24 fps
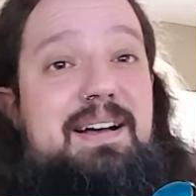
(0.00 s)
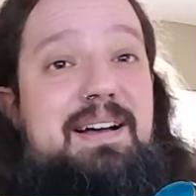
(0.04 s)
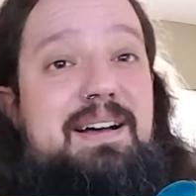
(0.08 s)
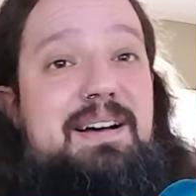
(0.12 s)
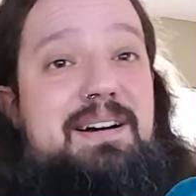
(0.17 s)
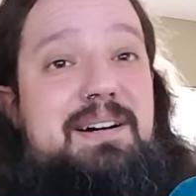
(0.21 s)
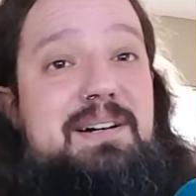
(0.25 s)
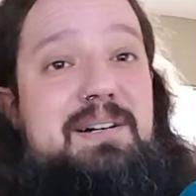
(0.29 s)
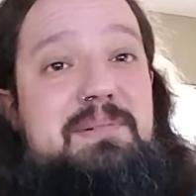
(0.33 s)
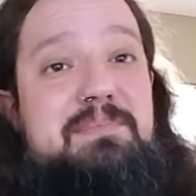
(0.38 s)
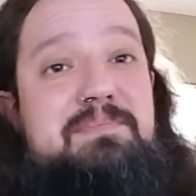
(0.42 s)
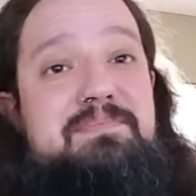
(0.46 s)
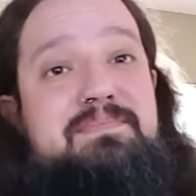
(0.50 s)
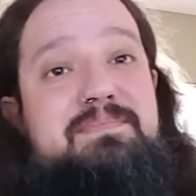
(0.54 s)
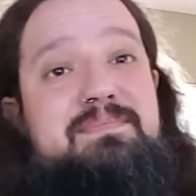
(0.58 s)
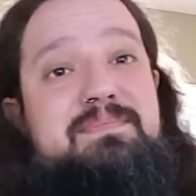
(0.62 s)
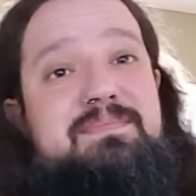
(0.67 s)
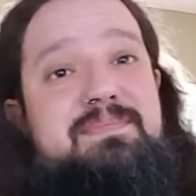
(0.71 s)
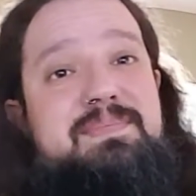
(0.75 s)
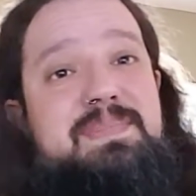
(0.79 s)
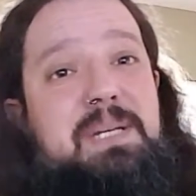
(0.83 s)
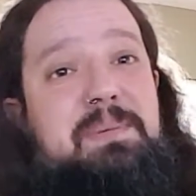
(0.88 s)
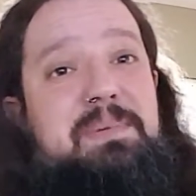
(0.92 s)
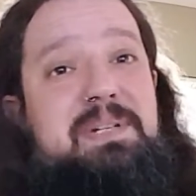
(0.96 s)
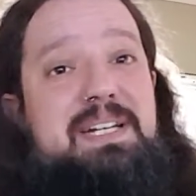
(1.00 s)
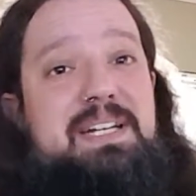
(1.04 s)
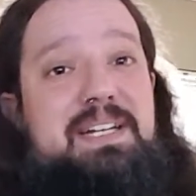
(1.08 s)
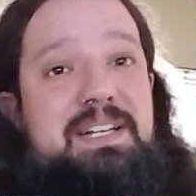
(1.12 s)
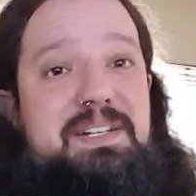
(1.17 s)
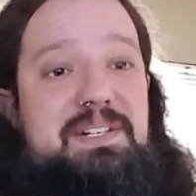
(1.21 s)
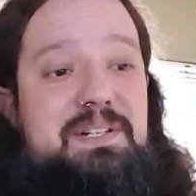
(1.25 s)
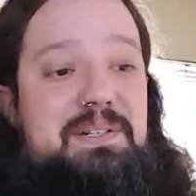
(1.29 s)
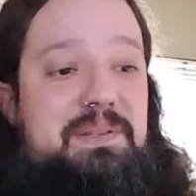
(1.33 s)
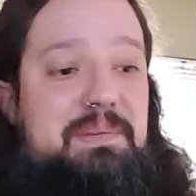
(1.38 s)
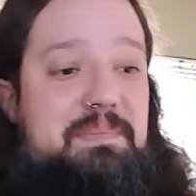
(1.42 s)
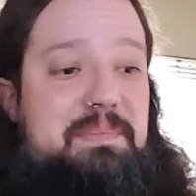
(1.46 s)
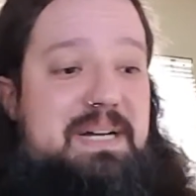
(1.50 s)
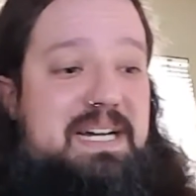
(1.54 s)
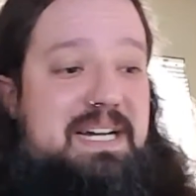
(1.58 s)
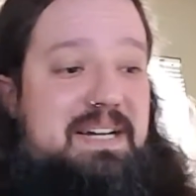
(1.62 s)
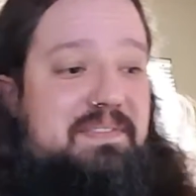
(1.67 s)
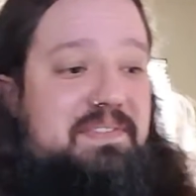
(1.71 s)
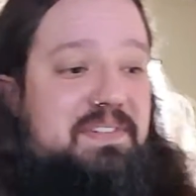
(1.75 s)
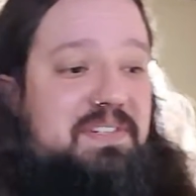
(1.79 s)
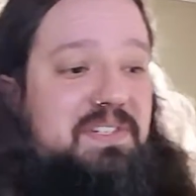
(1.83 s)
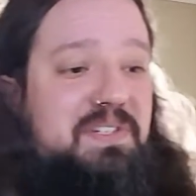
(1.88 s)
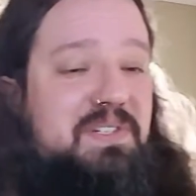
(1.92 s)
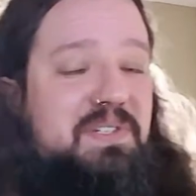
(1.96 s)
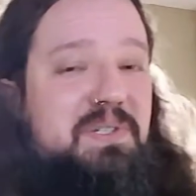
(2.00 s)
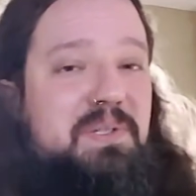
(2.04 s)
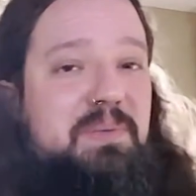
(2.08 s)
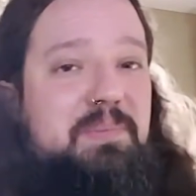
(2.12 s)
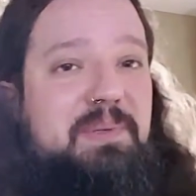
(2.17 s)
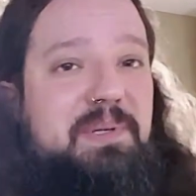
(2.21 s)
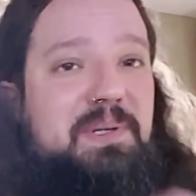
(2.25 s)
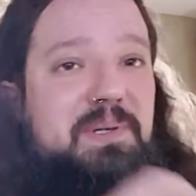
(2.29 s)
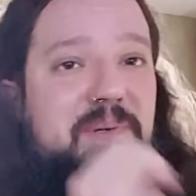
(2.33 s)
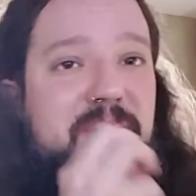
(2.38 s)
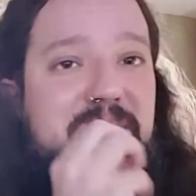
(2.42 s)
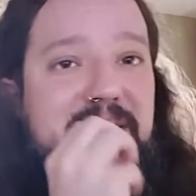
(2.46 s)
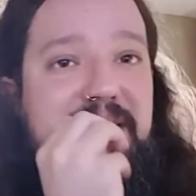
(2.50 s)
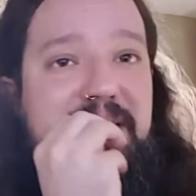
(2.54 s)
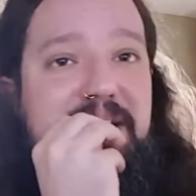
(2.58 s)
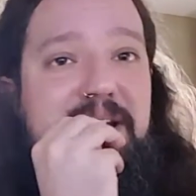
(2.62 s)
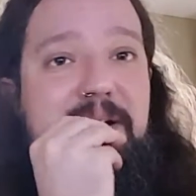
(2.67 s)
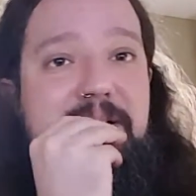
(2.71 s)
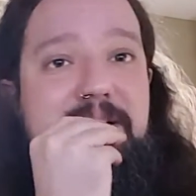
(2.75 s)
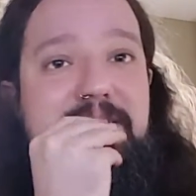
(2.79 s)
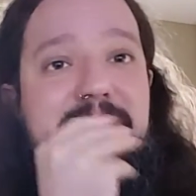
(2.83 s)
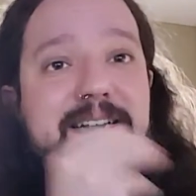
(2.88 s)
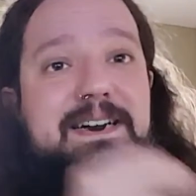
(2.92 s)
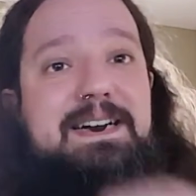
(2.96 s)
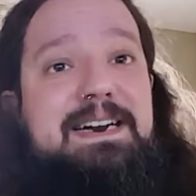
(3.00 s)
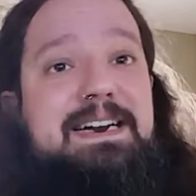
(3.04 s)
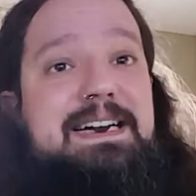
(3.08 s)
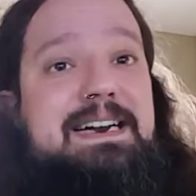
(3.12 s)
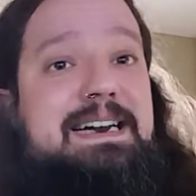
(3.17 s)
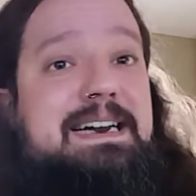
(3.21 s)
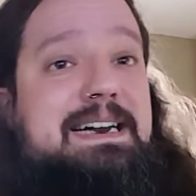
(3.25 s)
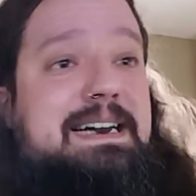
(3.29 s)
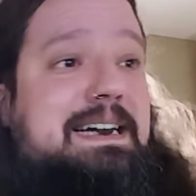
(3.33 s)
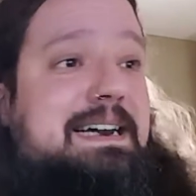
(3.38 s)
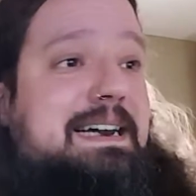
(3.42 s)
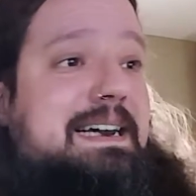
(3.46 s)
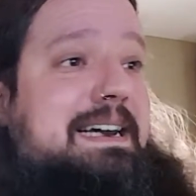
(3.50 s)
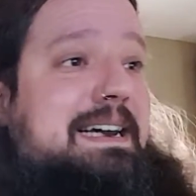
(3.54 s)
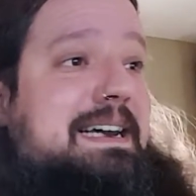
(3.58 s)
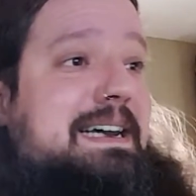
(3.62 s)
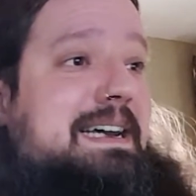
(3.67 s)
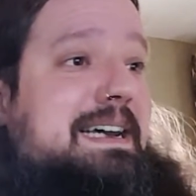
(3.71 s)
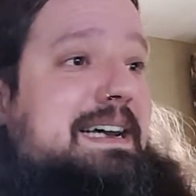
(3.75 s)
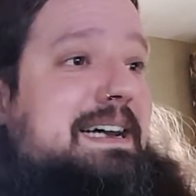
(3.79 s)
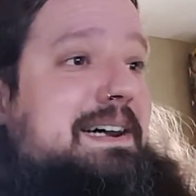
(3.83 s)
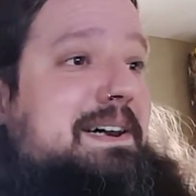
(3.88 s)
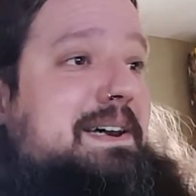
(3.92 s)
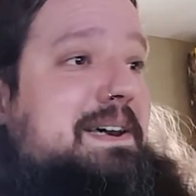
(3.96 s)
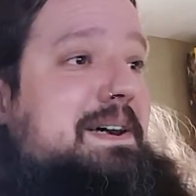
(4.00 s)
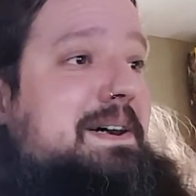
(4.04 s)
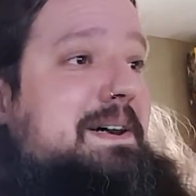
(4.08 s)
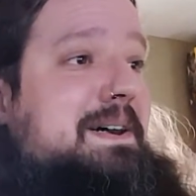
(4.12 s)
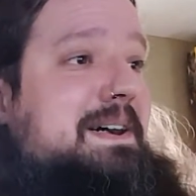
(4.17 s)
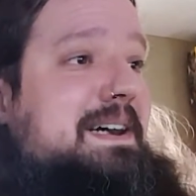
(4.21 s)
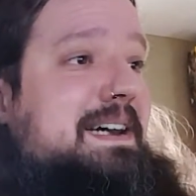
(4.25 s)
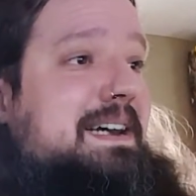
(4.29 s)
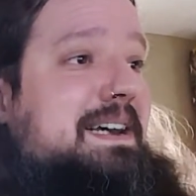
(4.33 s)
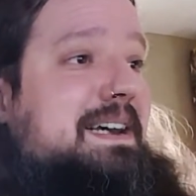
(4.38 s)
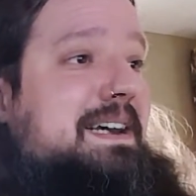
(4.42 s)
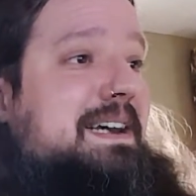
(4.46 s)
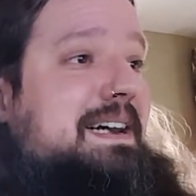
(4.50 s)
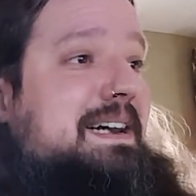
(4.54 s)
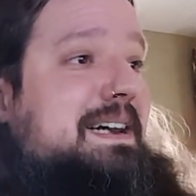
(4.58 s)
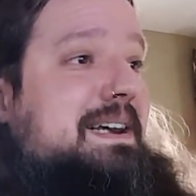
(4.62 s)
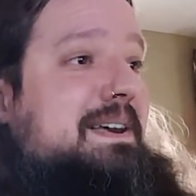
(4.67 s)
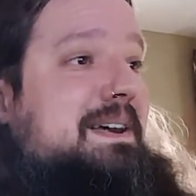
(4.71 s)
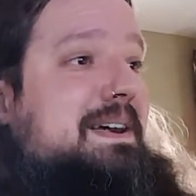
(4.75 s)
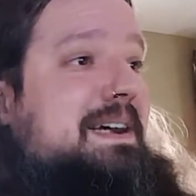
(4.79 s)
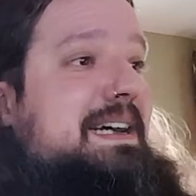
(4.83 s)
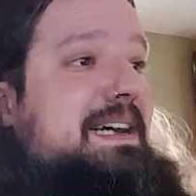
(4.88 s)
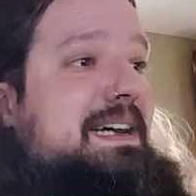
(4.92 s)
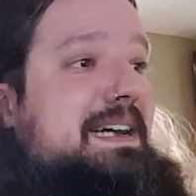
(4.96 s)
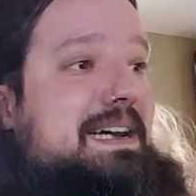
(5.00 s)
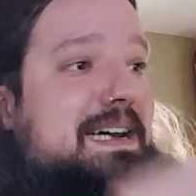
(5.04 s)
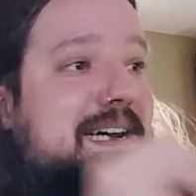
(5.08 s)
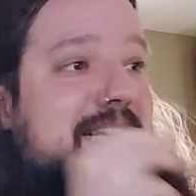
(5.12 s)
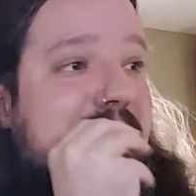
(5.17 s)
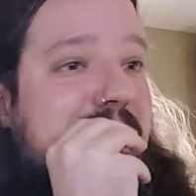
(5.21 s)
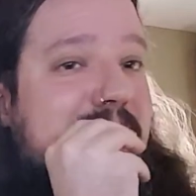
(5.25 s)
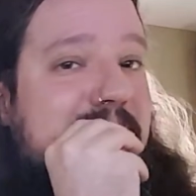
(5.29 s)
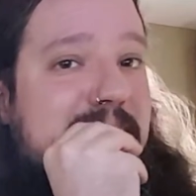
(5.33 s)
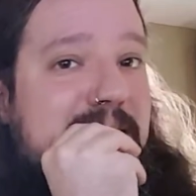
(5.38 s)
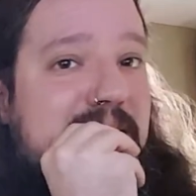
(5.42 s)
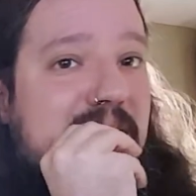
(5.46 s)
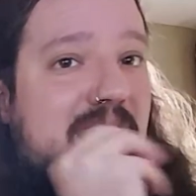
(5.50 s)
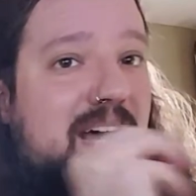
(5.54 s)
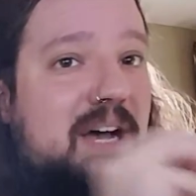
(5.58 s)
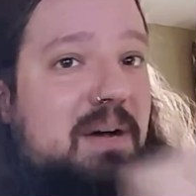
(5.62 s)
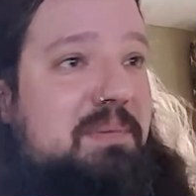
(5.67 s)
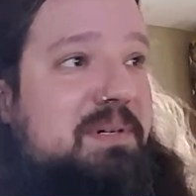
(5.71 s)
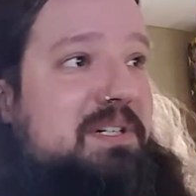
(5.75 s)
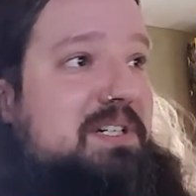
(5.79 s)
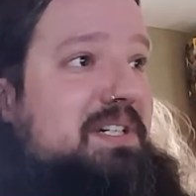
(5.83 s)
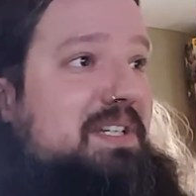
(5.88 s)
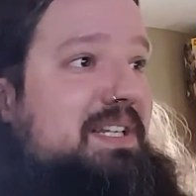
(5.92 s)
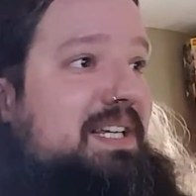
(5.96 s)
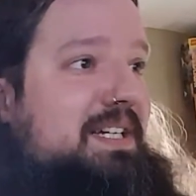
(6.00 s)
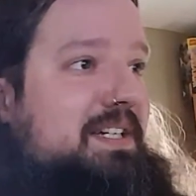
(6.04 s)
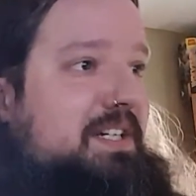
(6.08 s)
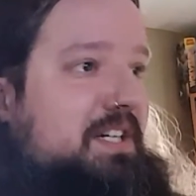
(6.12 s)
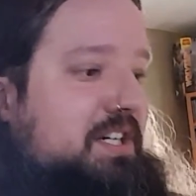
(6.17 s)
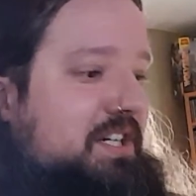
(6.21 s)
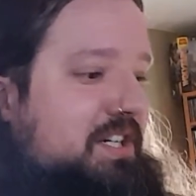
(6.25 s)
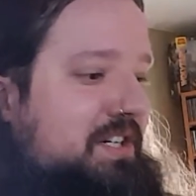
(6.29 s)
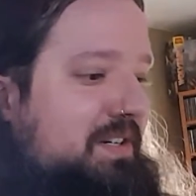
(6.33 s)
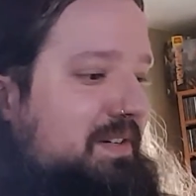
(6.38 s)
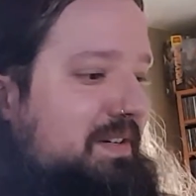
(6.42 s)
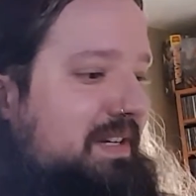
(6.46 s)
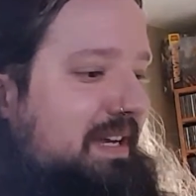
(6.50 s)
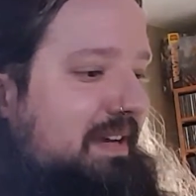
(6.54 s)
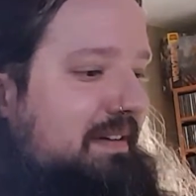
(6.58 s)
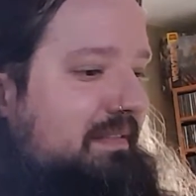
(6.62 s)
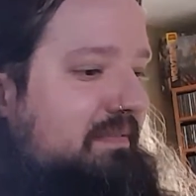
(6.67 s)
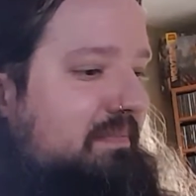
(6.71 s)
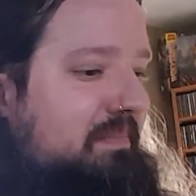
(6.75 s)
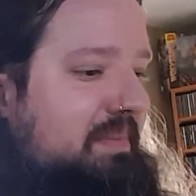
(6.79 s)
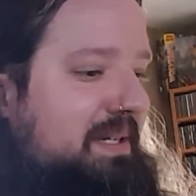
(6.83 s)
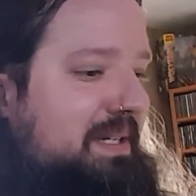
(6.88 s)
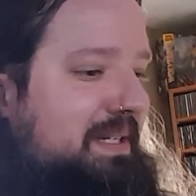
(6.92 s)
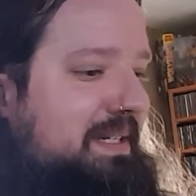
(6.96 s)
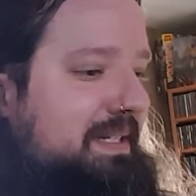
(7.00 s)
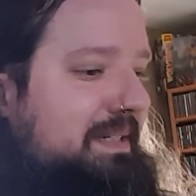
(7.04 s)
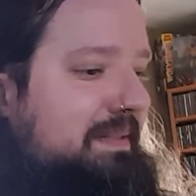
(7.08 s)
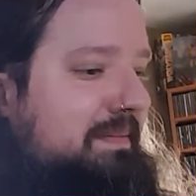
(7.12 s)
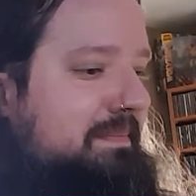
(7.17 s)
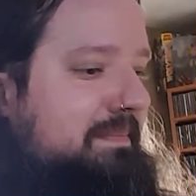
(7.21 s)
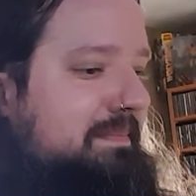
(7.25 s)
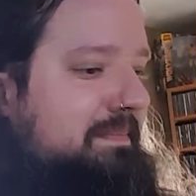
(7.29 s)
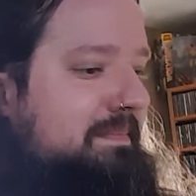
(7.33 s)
I can do the math super quick here and tell you exactly how much that should have been.